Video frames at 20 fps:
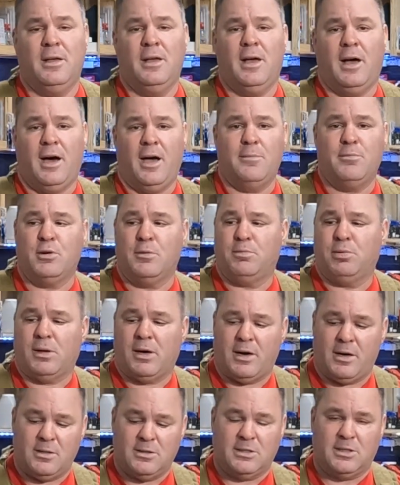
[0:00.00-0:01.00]
hybrid
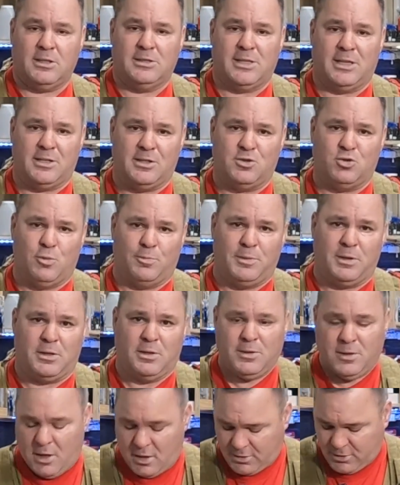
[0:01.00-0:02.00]
pliers because I can strip the
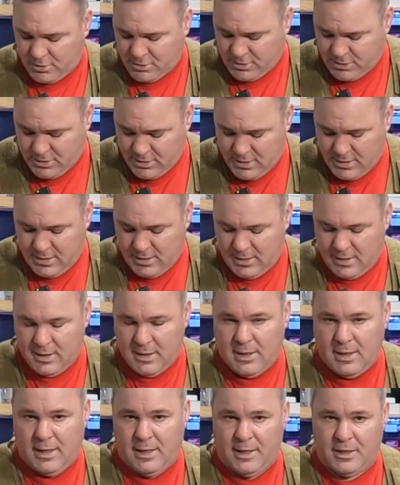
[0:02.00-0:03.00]
conductors,
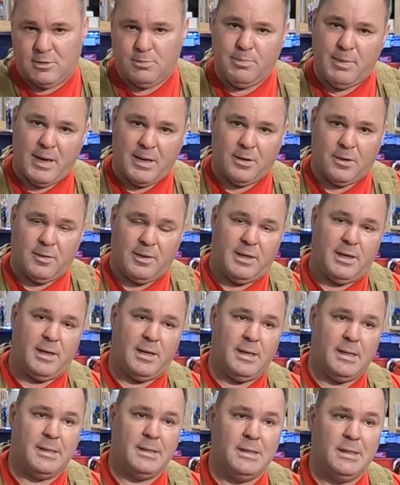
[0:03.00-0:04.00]
and it's better
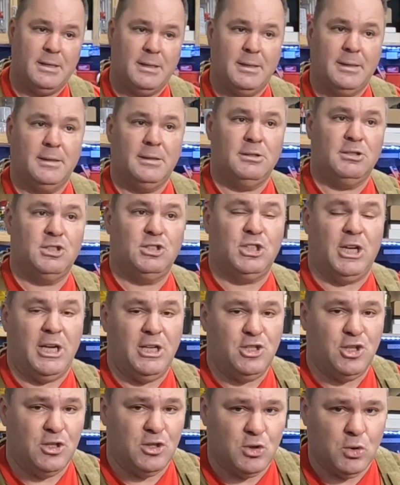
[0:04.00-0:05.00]
than
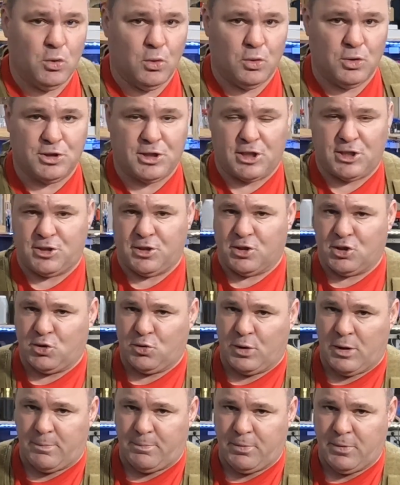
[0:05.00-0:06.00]
changing tools just to
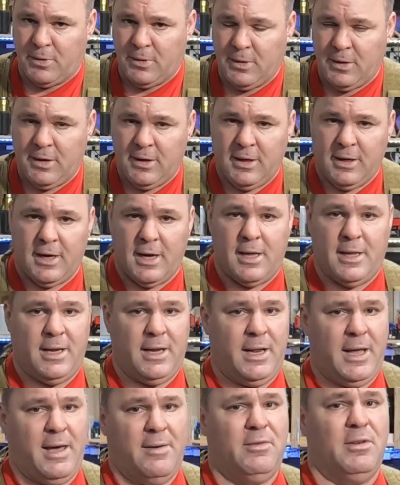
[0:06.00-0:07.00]
strip and
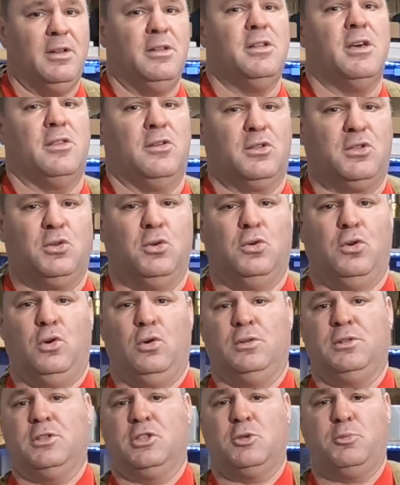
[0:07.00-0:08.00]
then having another
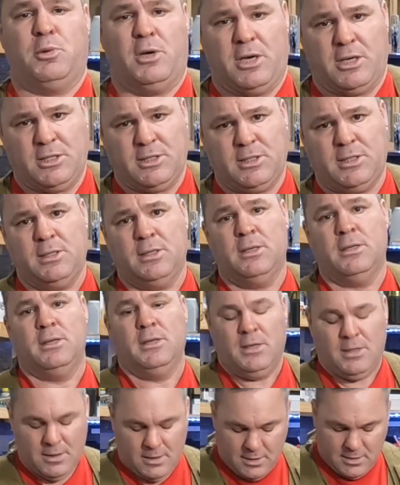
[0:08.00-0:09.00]
tool to splice.
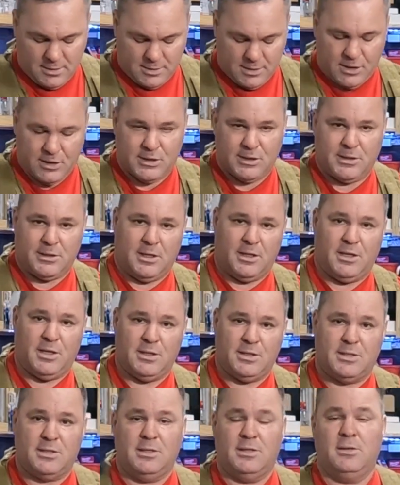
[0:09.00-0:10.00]
This
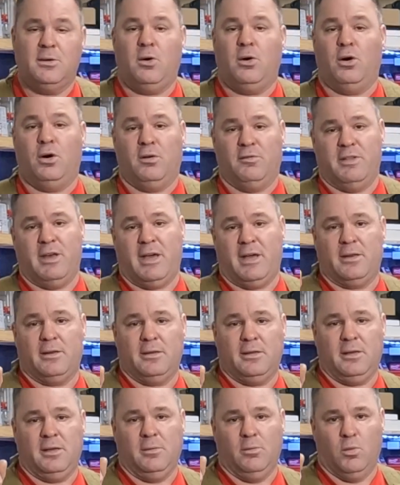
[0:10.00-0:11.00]
does all of that
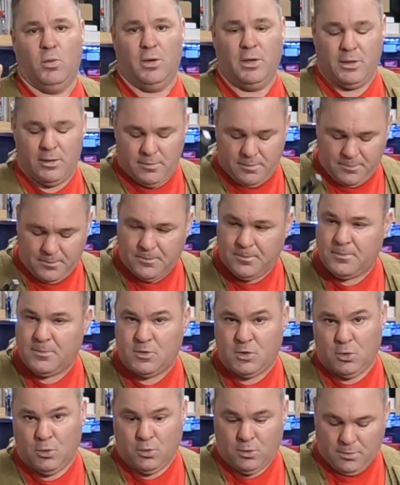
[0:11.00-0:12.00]
in one
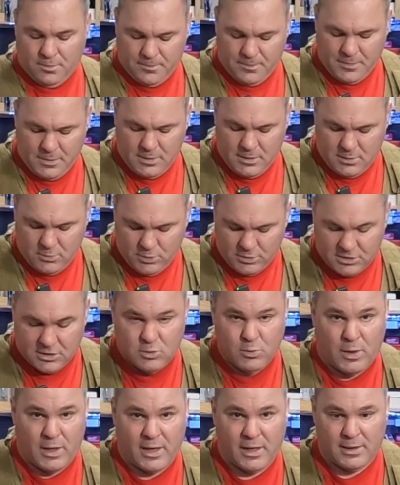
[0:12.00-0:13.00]
tool, which is
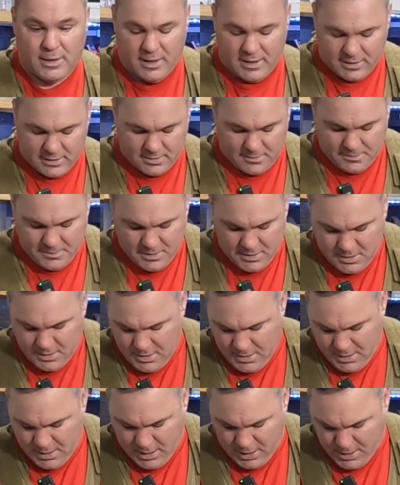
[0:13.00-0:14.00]
why I like it.
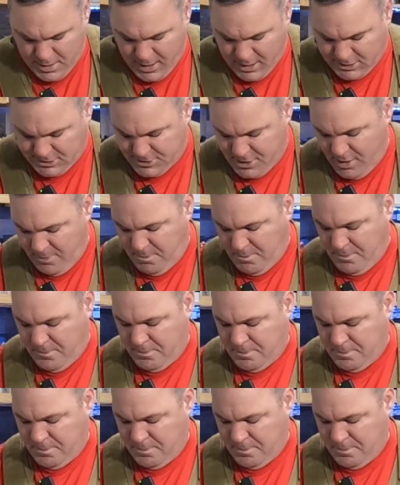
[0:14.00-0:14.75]
Next up,